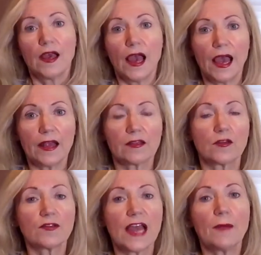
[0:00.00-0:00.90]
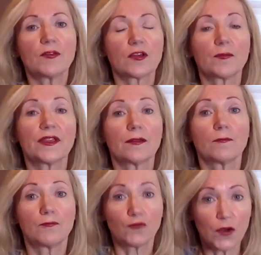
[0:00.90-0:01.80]
And those habits are going to be
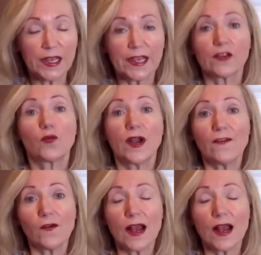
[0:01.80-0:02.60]
drinking 24